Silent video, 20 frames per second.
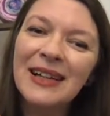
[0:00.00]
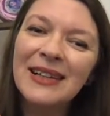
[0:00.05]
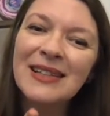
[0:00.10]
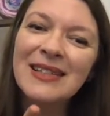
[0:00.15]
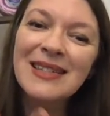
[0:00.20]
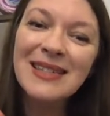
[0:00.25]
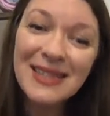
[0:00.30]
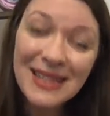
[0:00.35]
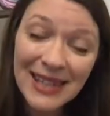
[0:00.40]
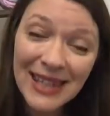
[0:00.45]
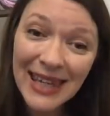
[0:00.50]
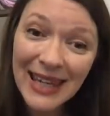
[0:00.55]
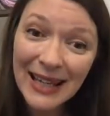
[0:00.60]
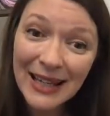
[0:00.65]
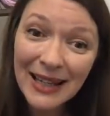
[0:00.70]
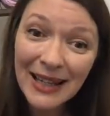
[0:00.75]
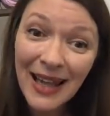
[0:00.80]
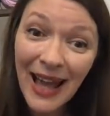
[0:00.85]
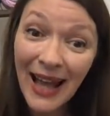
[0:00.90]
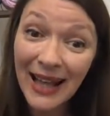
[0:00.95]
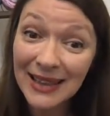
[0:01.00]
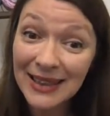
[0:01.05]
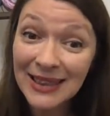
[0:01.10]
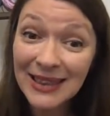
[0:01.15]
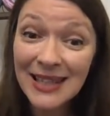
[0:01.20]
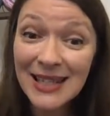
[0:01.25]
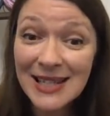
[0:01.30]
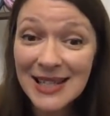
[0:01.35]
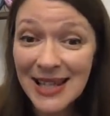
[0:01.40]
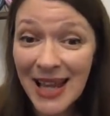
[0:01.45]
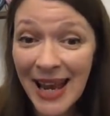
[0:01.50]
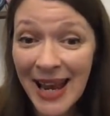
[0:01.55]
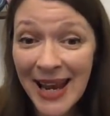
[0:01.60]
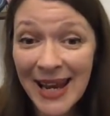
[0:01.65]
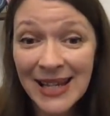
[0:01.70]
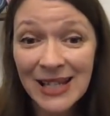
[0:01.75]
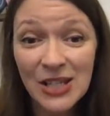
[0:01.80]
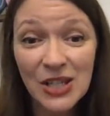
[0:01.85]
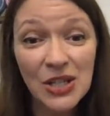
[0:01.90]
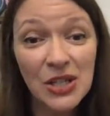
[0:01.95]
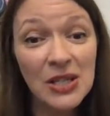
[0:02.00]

skill at this age.